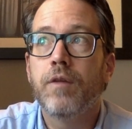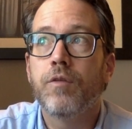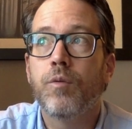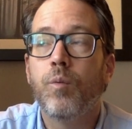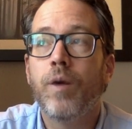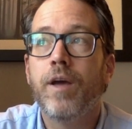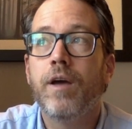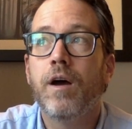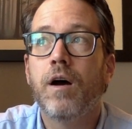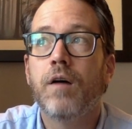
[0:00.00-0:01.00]
the way
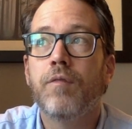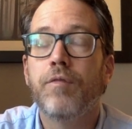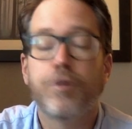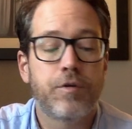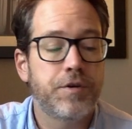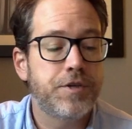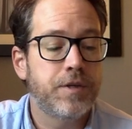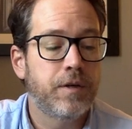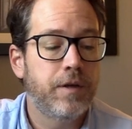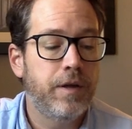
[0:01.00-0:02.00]
of the Christian
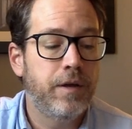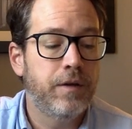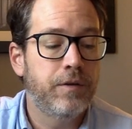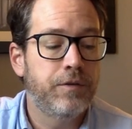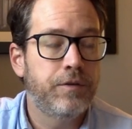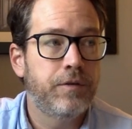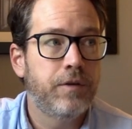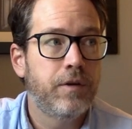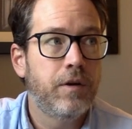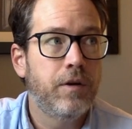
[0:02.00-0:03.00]
is
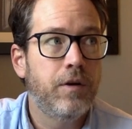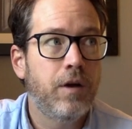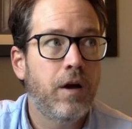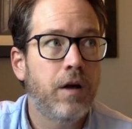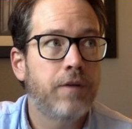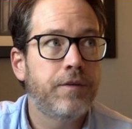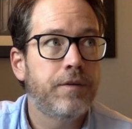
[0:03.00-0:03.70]
not